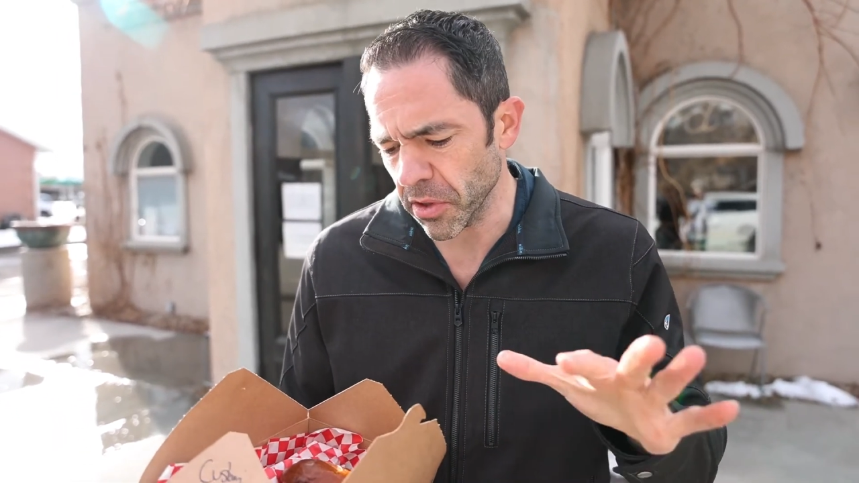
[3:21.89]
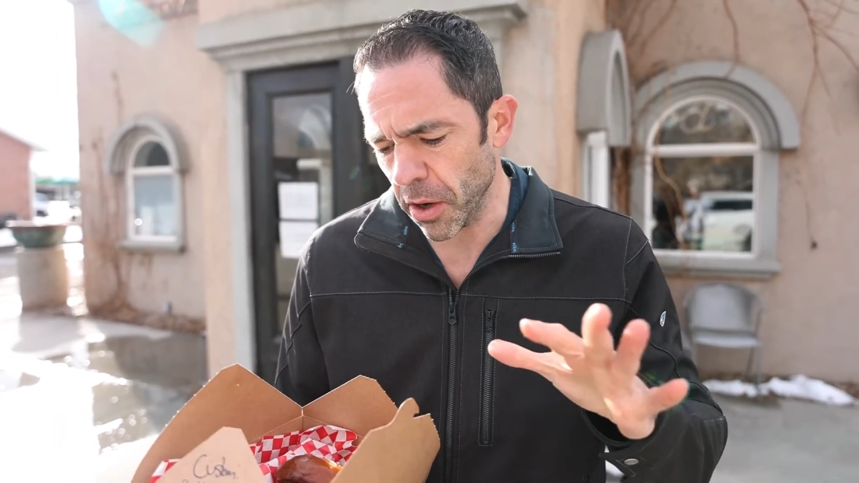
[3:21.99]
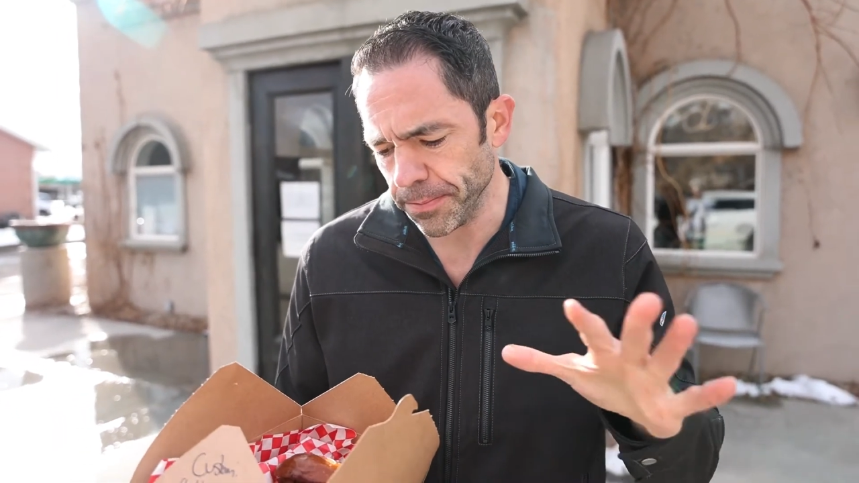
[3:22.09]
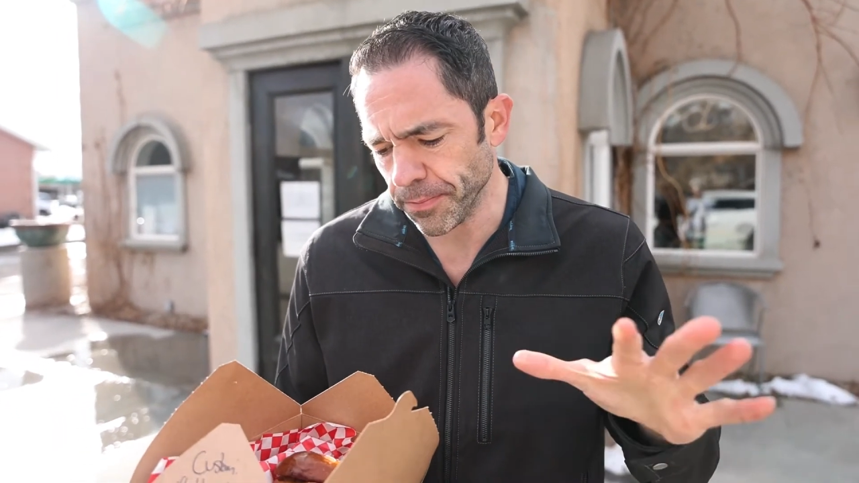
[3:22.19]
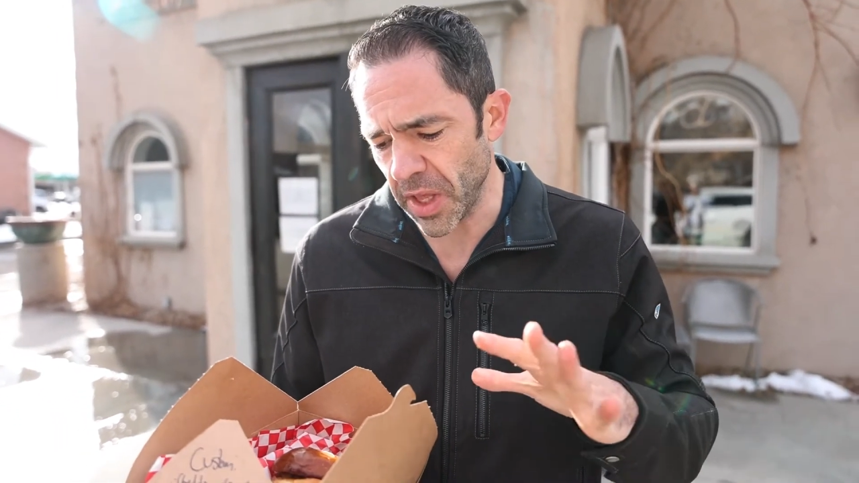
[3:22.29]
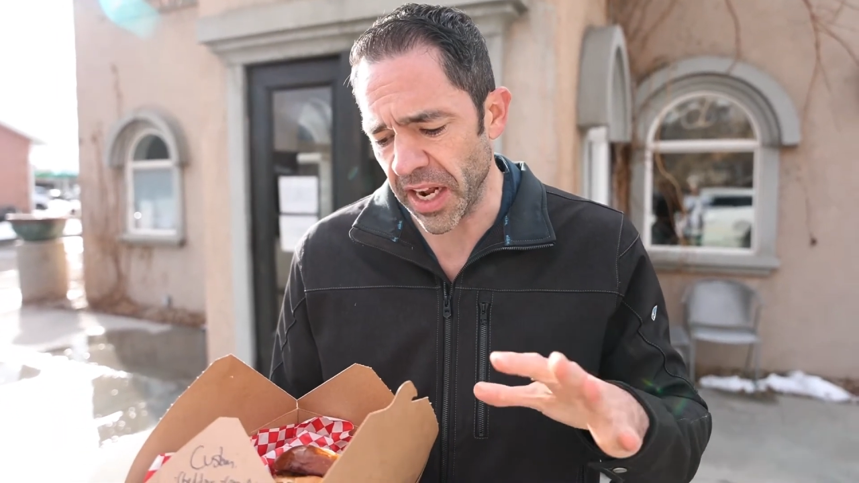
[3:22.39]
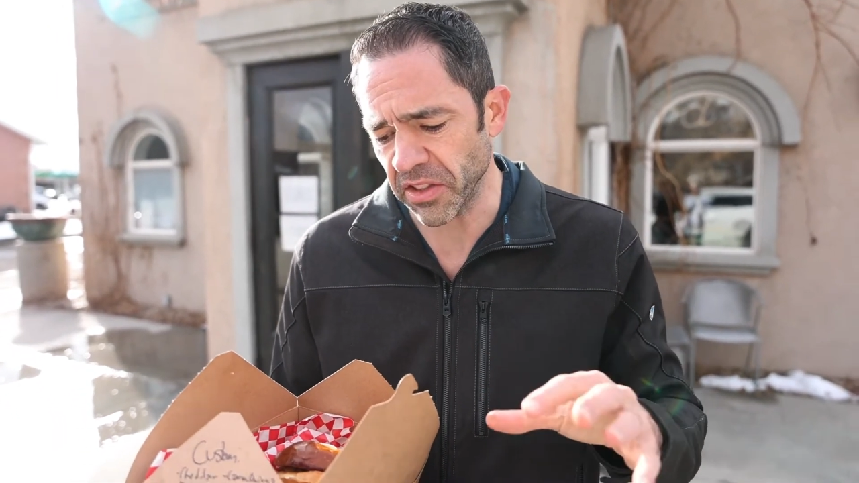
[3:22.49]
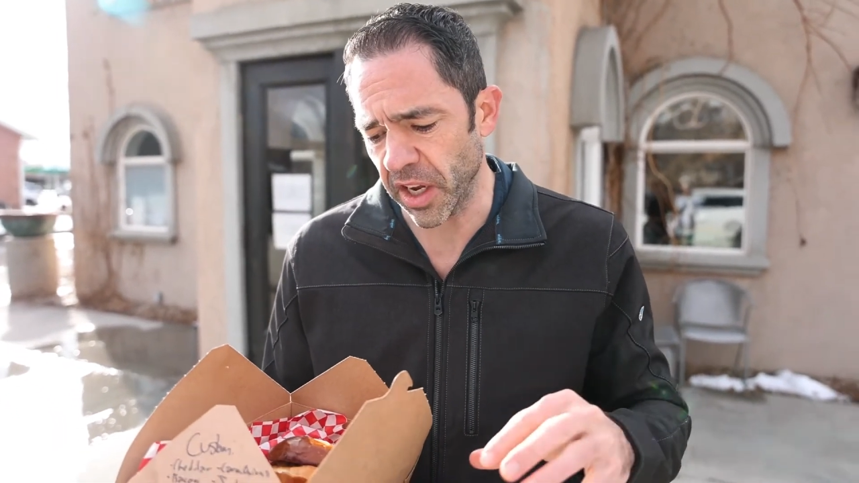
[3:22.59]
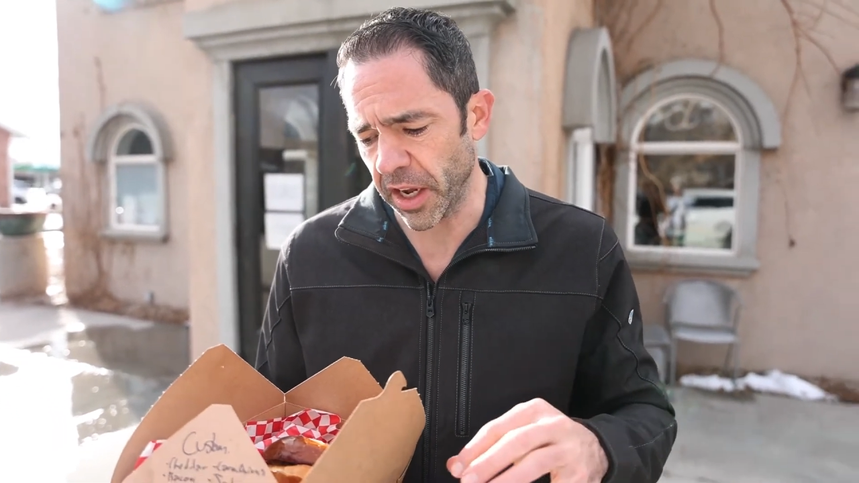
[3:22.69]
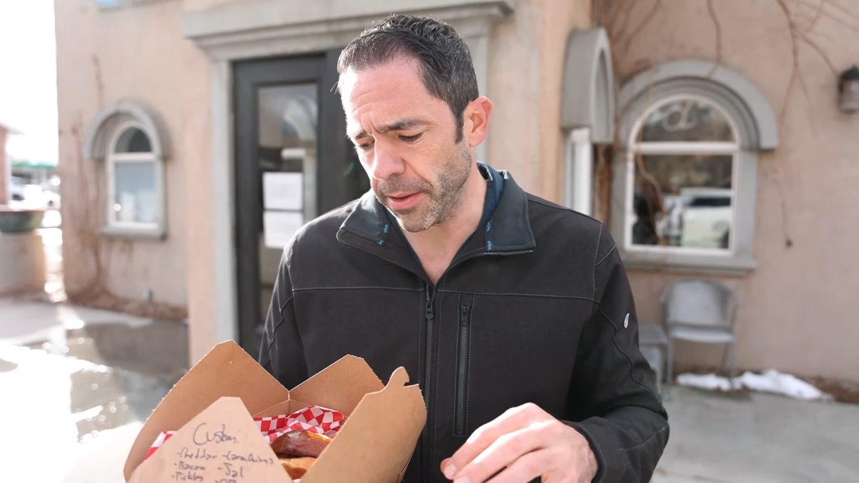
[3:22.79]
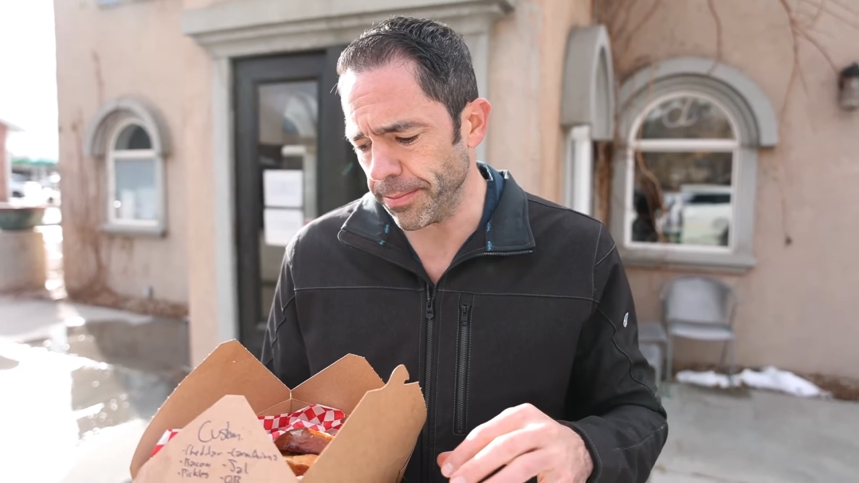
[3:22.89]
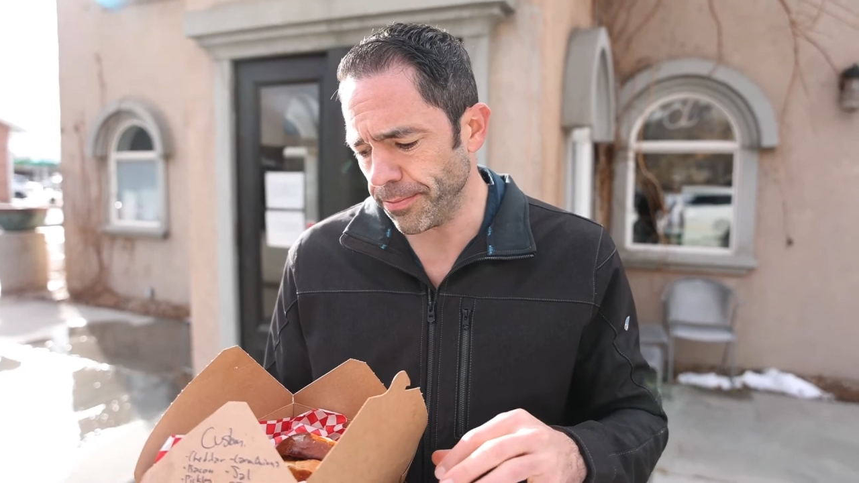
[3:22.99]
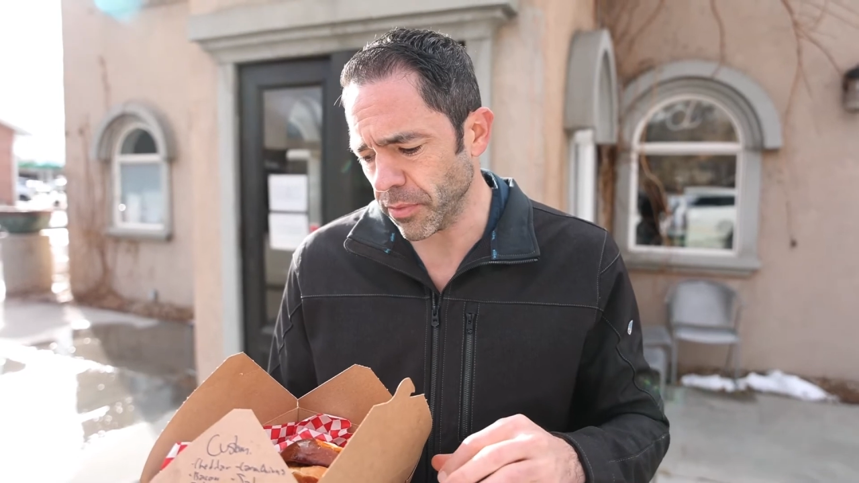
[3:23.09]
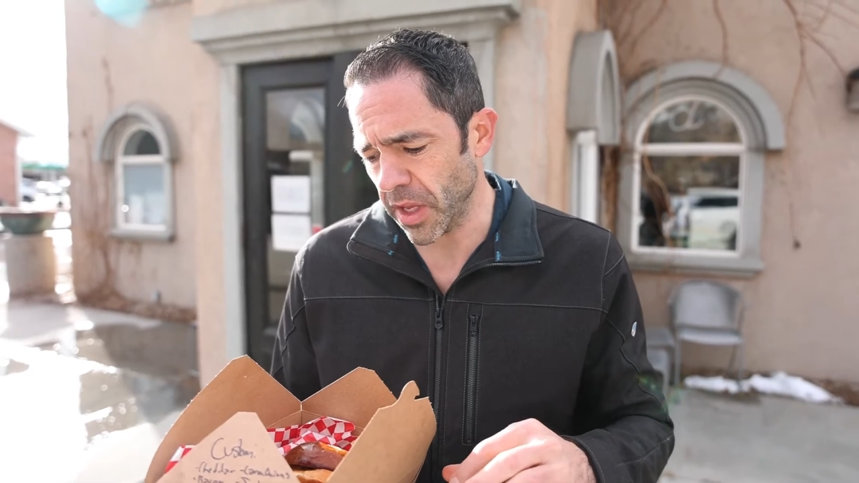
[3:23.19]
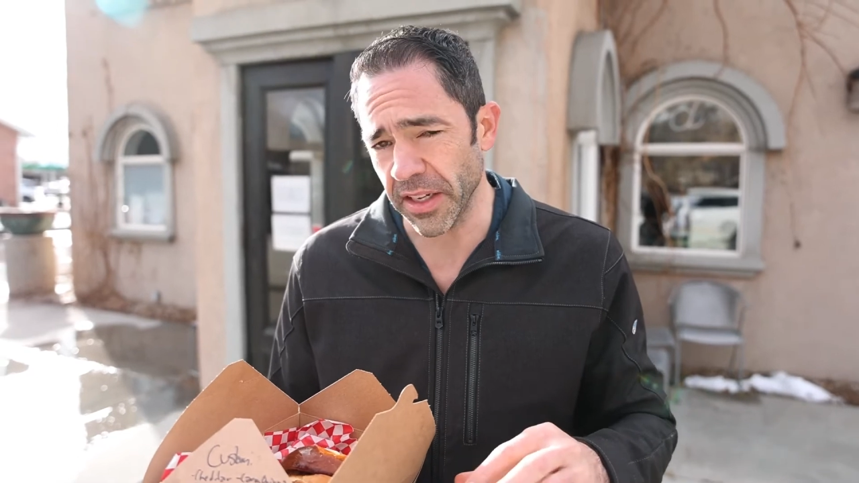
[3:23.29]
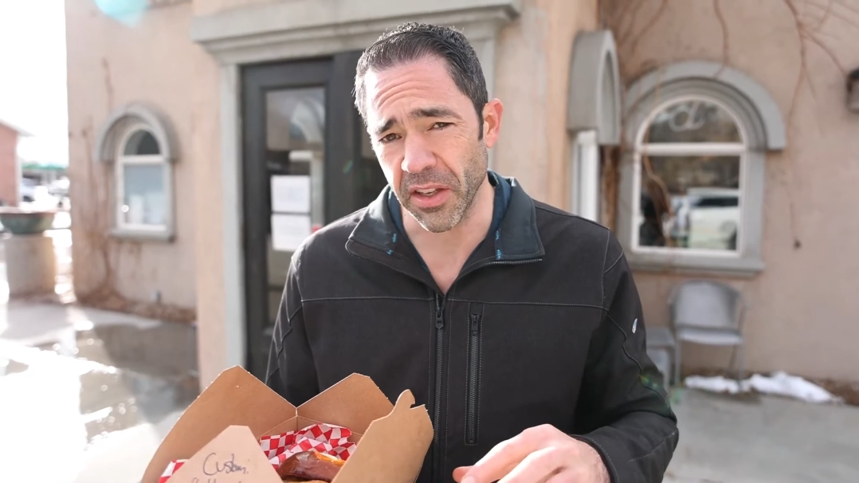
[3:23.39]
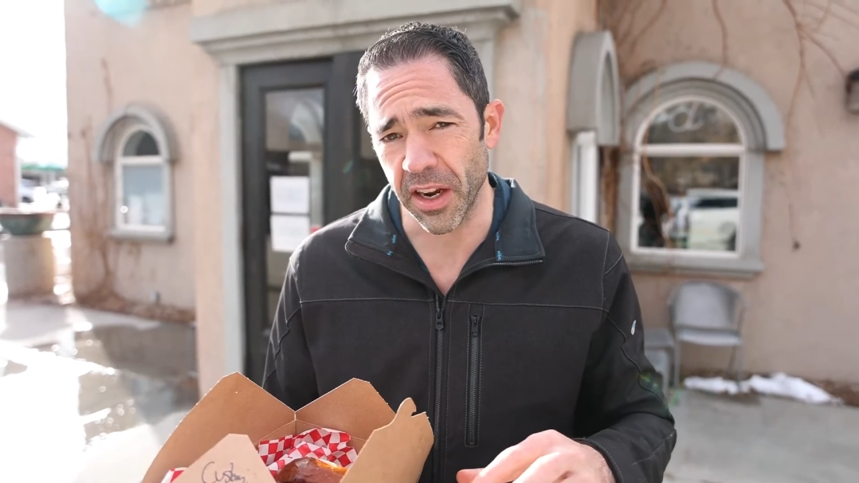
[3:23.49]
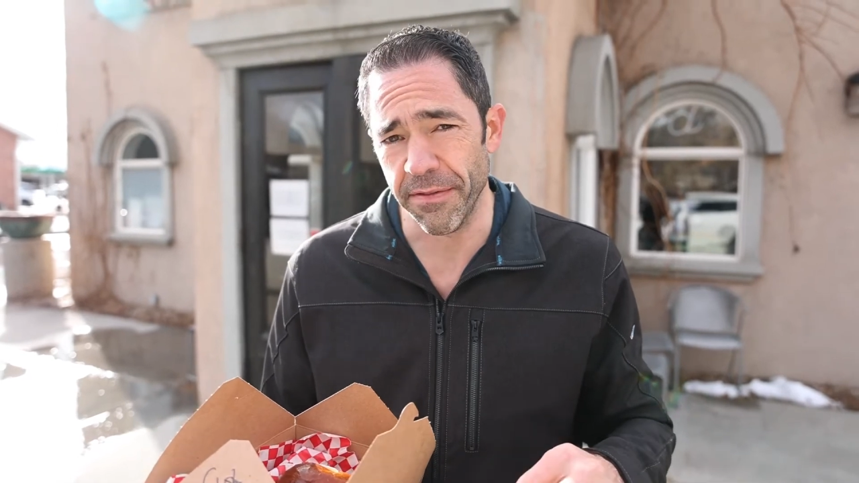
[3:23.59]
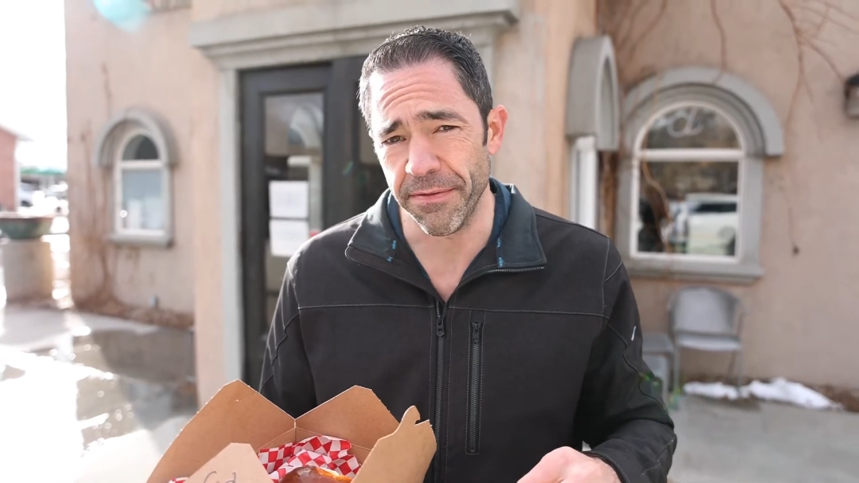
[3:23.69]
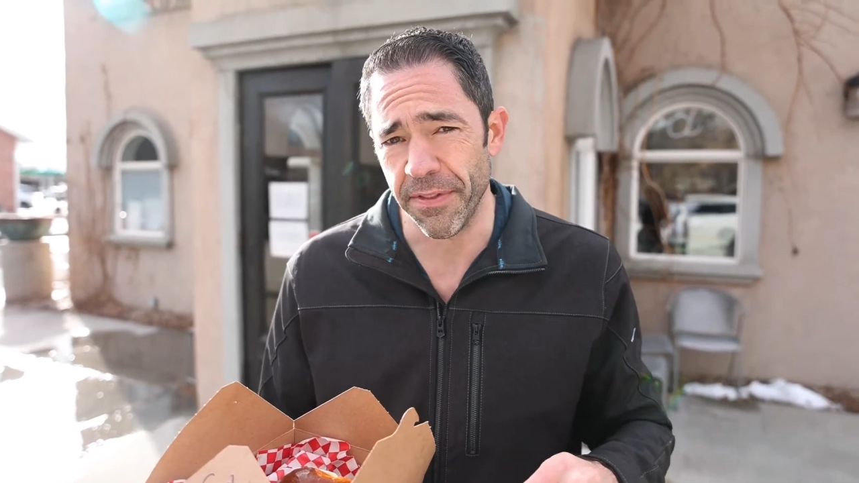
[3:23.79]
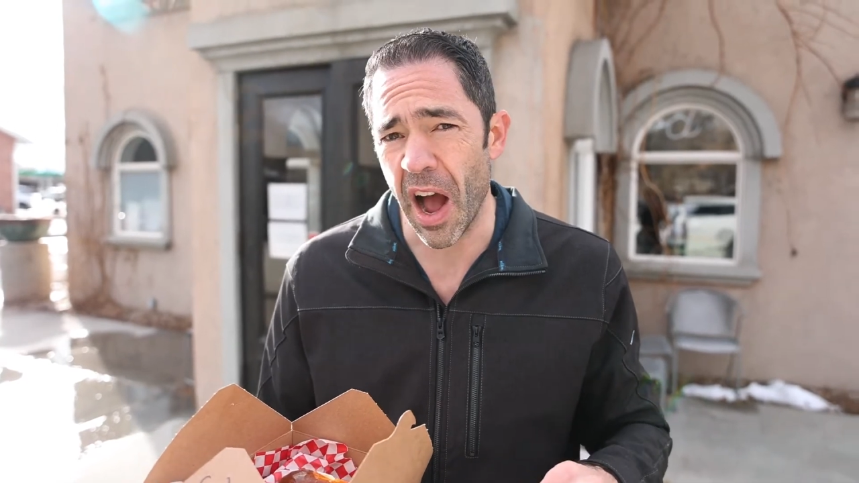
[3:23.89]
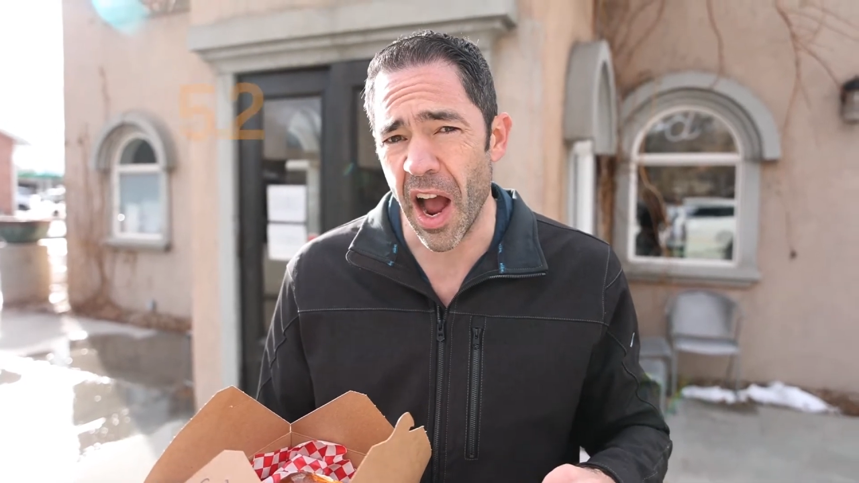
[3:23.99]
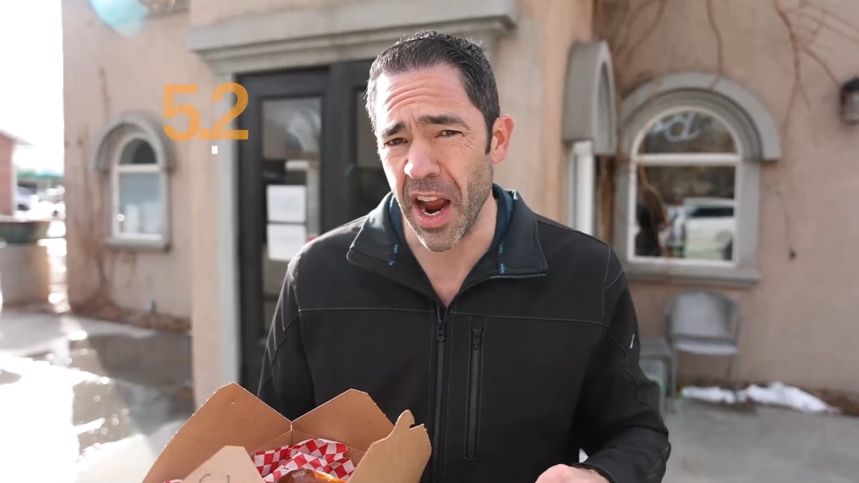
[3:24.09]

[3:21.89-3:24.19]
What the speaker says: So that's like a 5-2